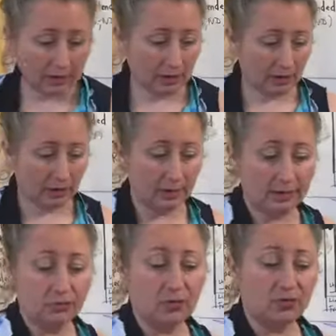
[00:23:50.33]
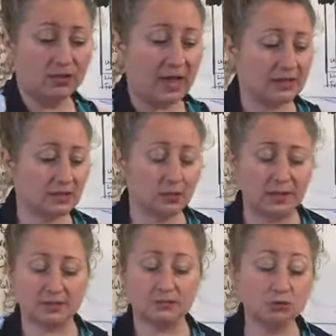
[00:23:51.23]
and
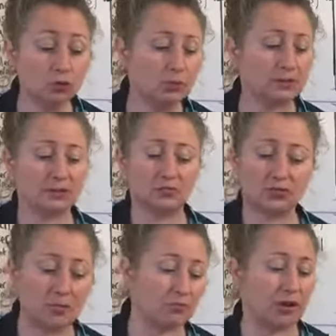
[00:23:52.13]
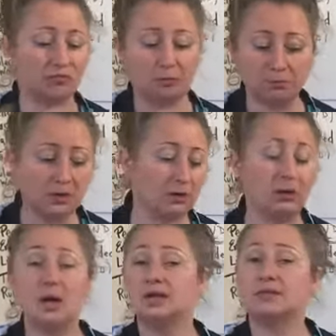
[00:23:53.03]
Velázquez and Rubens and Rembrandt, Vermeer,
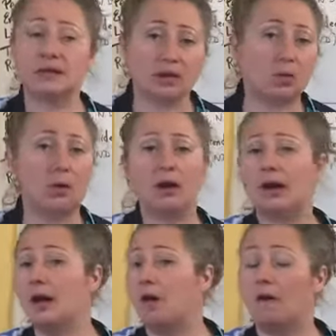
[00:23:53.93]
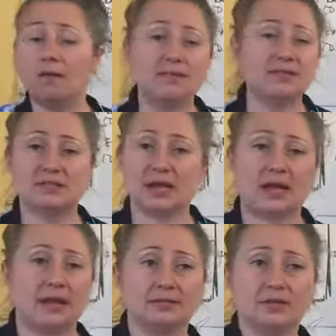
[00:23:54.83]
Delacroix, all of these
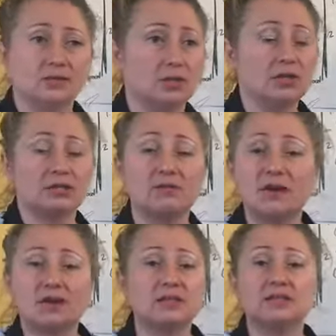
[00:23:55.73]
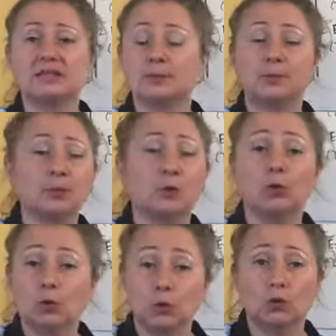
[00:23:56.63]
guys. And it's a very simple
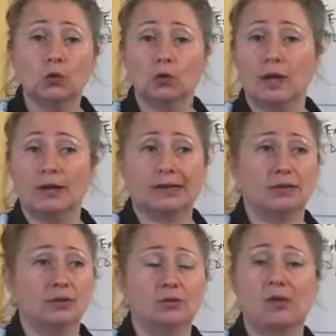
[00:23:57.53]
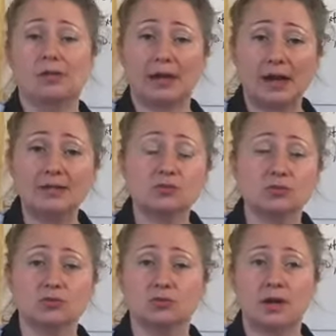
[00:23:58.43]
Google, and you're all in high
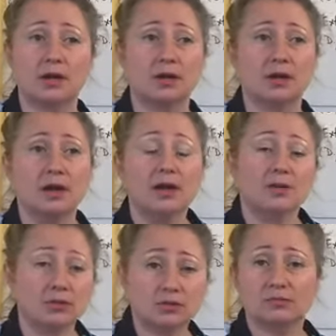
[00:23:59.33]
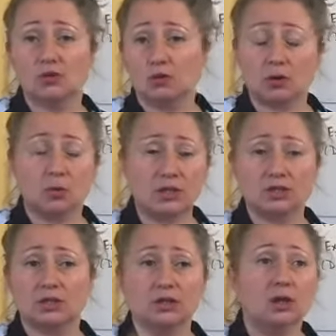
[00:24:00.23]
school, and those of you who are
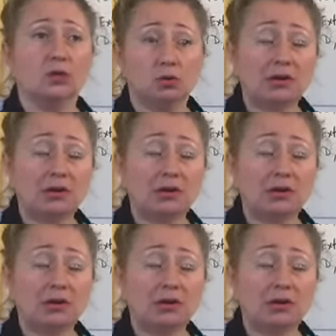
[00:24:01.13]
watching who are